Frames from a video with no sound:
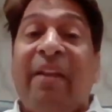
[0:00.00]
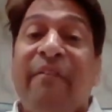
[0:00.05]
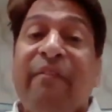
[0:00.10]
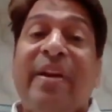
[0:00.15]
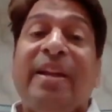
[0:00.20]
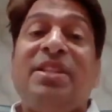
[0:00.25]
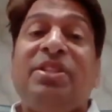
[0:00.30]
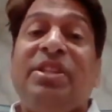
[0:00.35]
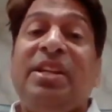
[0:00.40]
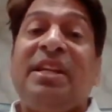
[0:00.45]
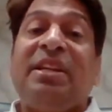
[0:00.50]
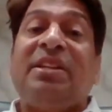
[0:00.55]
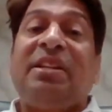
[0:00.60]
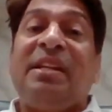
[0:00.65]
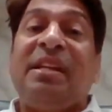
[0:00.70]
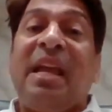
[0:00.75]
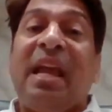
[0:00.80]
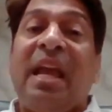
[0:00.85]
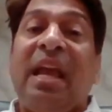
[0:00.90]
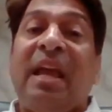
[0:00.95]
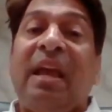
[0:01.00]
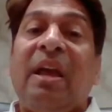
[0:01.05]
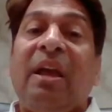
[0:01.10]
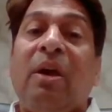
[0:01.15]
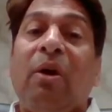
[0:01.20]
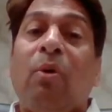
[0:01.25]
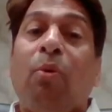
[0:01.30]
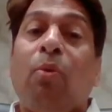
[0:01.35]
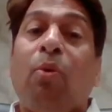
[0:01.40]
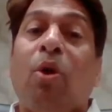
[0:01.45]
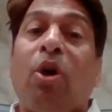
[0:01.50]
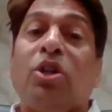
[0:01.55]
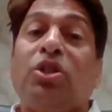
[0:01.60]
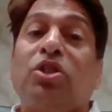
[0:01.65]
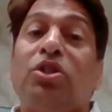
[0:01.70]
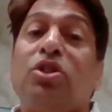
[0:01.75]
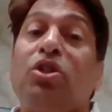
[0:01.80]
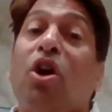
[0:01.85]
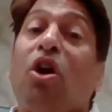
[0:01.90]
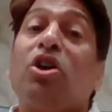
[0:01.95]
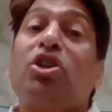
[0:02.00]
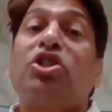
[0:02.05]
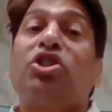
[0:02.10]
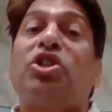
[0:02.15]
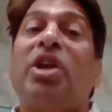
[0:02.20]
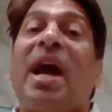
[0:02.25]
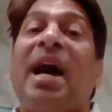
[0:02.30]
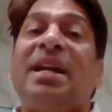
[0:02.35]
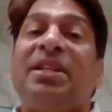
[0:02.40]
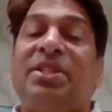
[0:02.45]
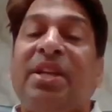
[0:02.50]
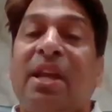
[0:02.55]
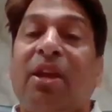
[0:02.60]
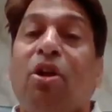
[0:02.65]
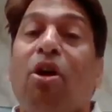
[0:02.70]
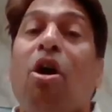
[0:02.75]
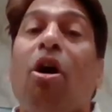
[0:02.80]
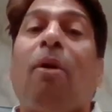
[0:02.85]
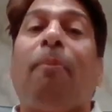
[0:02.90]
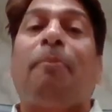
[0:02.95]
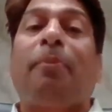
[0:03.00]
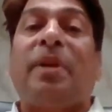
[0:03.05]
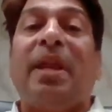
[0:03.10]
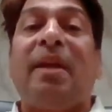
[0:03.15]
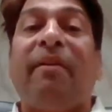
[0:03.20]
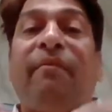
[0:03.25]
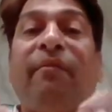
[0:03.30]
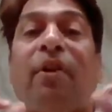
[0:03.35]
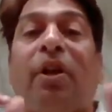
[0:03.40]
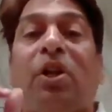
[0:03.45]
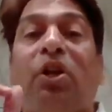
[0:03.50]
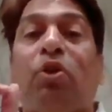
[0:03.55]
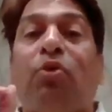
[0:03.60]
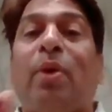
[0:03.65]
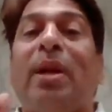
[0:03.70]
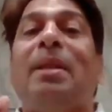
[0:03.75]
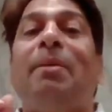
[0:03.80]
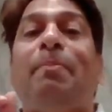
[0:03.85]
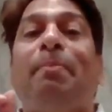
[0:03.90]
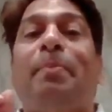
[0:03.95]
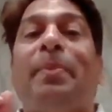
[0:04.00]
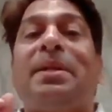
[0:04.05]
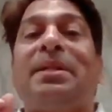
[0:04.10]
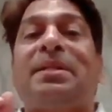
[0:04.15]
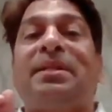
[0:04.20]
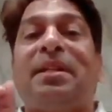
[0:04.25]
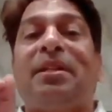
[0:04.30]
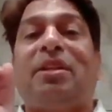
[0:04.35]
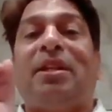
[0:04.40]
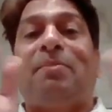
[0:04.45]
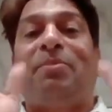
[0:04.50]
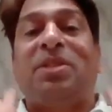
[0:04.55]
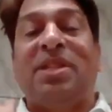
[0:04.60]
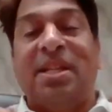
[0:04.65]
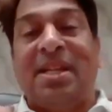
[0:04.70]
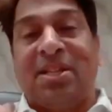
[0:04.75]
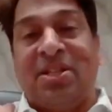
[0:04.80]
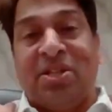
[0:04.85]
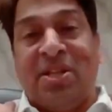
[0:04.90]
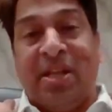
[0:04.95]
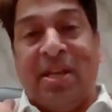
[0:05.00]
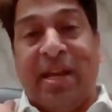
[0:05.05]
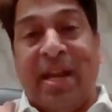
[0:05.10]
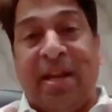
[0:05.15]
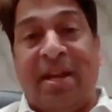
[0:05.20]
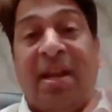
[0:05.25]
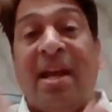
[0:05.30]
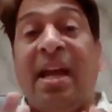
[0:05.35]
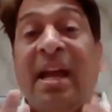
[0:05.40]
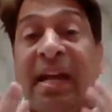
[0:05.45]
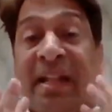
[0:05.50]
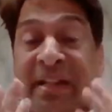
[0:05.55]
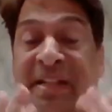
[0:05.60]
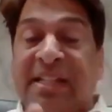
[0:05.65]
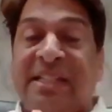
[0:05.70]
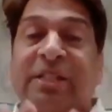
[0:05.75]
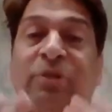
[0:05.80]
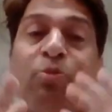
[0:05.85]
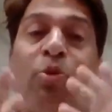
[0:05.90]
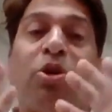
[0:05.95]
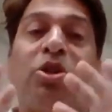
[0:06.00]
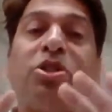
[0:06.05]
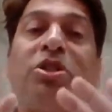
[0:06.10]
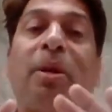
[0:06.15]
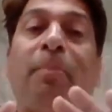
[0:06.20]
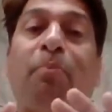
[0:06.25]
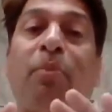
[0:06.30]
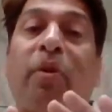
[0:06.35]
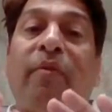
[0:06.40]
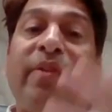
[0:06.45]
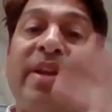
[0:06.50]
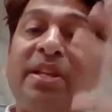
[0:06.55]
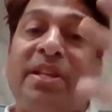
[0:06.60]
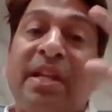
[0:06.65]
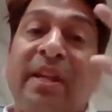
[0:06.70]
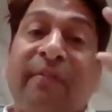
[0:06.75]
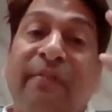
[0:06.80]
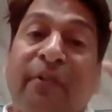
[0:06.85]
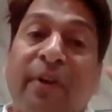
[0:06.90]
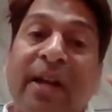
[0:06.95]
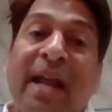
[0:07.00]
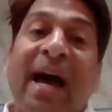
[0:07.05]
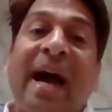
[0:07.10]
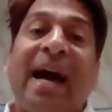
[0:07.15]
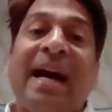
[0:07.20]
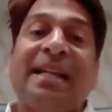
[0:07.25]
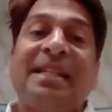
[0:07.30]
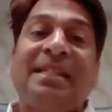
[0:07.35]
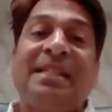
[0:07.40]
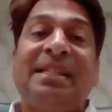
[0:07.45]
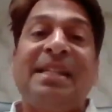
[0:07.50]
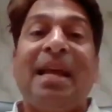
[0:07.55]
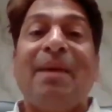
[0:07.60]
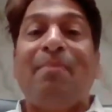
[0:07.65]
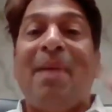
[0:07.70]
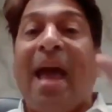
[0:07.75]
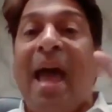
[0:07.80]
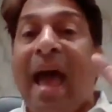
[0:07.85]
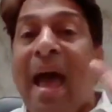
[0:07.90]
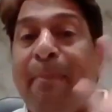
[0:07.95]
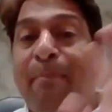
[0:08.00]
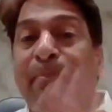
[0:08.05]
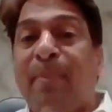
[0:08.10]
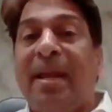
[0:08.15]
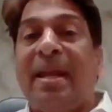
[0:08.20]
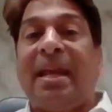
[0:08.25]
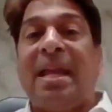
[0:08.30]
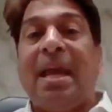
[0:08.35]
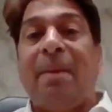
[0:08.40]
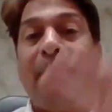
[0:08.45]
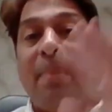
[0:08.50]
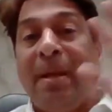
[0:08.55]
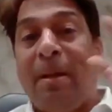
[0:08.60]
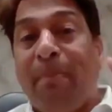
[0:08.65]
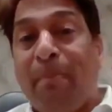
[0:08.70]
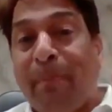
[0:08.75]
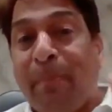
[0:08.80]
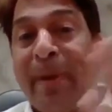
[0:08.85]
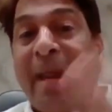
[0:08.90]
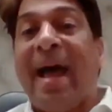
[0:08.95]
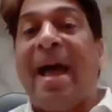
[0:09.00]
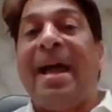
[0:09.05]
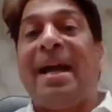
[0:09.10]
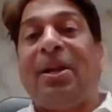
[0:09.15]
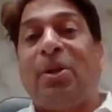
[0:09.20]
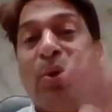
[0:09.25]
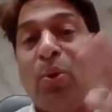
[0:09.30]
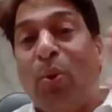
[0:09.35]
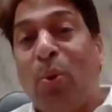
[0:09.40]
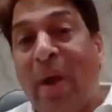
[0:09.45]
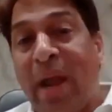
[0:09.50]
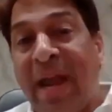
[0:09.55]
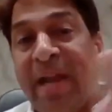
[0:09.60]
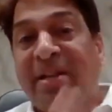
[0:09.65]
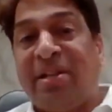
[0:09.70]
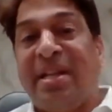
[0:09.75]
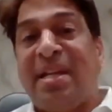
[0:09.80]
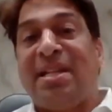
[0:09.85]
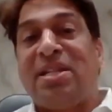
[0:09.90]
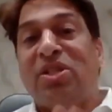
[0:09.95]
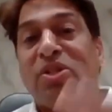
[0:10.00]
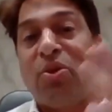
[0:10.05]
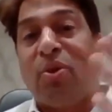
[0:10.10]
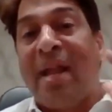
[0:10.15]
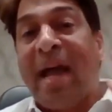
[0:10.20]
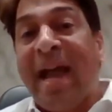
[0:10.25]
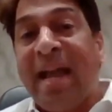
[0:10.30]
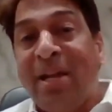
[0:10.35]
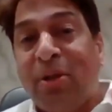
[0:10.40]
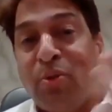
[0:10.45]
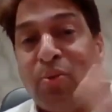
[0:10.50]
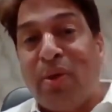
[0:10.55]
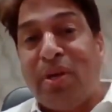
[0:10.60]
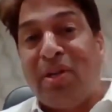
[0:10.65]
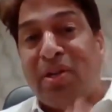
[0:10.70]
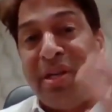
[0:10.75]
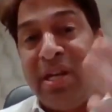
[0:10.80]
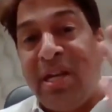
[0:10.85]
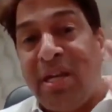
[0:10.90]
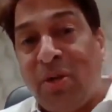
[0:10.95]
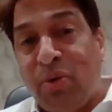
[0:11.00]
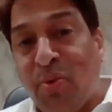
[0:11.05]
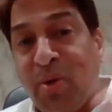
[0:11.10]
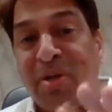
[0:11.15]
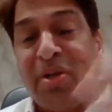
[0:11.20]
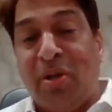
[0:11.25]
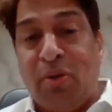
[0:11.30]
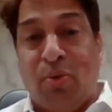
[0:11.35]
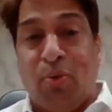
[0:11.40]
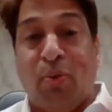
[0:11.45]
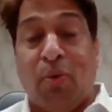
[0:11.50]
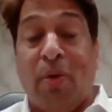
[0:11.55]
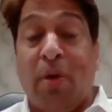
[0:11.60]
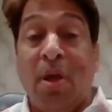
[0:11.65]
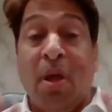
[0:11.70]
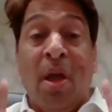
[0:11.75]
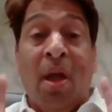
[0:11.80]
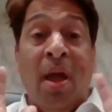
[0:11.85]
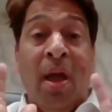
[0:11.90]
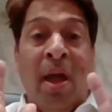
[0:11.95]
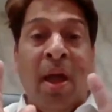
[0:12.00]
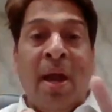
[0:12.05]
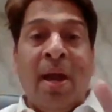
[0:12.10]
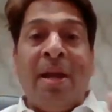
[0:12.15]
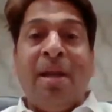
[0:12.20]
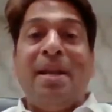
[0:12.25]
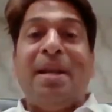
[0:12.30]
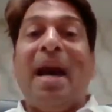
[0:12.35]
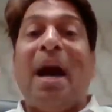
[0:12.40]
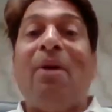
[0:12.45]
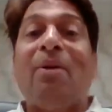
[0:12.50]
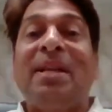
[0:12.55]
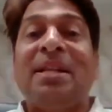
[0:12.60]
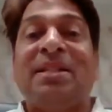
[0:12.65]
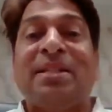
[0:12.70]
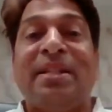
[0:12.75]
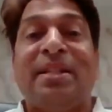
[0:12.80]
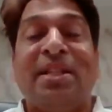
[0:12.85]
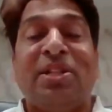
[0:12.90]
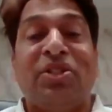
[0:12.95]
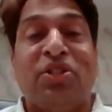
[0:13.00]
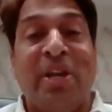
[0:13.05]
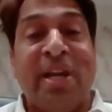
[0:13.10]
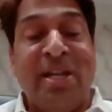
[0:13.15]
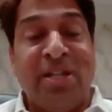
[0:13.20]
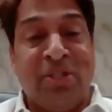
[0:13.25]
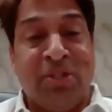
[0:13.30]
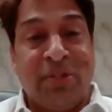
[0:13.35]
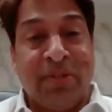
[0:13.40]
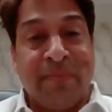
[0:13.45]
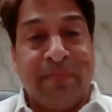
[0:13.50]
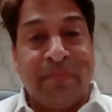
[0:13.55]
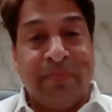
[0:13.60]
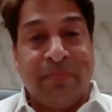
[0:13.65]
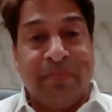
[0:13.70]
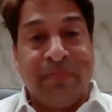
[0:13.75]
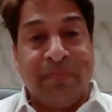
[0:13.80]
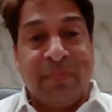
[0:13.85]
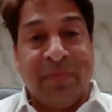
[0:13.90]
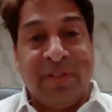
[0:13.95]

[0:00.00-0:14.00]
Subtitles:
And when GTA was not charging, opting for 12% of GST rate, this was the provision for RCM applicable prior to 18 July 2022. Now listen the change.